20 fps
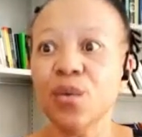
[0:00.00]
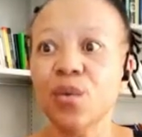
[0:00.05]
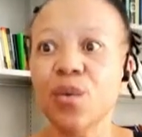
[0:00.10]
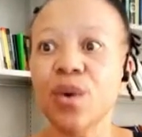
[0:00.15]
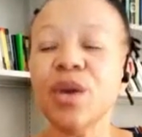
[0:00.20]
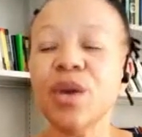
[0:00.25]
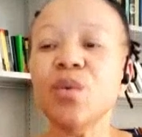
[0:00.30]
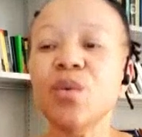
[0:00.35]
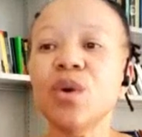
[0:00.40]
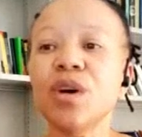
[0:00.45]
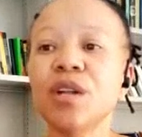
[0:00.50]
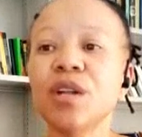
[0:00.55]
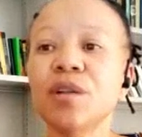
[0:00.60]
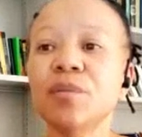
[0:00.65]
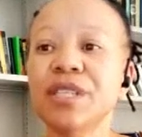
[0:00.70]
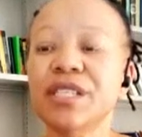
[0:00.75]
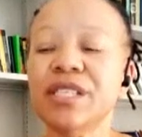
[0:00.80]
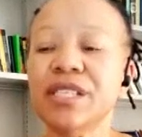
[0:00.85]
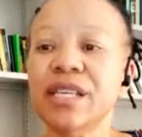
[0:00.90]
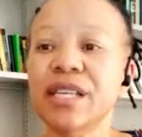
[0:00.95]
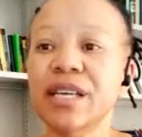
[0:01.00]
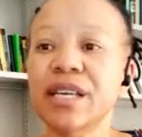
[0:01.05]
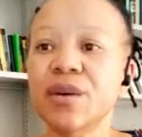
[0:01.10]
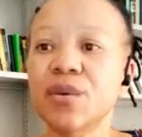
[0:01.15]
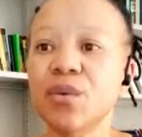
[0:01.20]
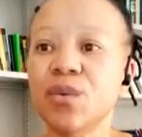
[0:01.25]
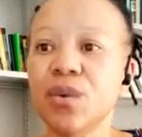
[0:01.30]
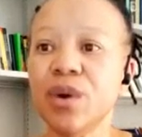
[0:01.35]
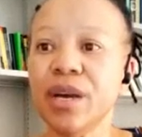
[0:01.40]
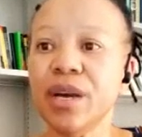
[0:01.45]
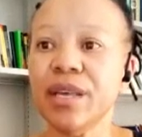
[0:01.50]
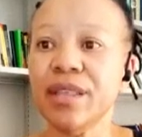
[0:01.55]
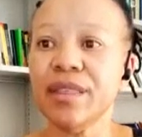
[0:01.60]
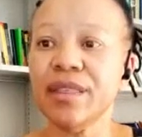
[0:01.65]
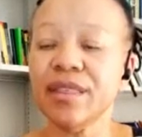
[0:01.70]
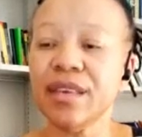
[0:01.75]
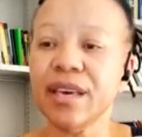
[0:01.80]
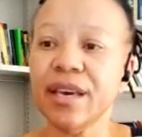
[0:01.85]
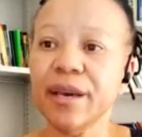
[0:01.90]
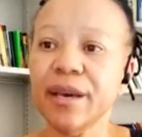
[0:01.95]
We will be dealing with
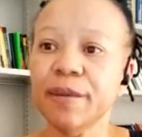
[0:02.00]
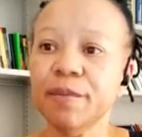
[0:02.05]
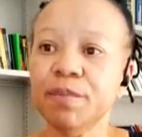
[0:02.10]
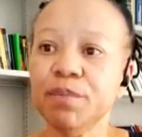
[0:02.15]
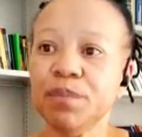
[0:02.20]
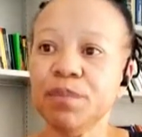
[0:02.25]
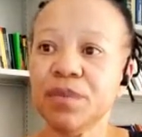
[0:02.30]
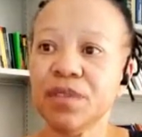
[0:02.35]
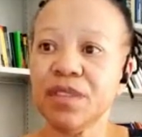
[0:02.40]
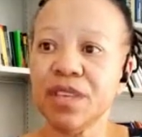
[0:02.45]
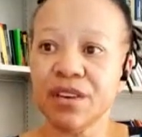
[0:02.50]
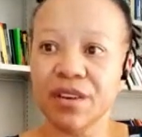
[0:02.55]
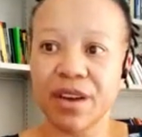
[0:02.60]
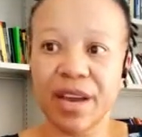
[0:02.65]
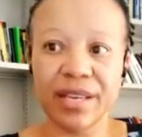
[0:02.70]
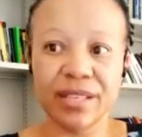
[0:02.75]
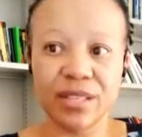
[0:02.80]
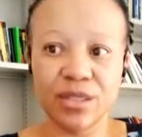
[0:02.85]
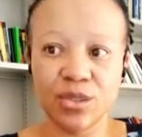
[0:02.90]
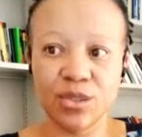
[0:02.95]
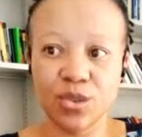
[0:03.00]
the right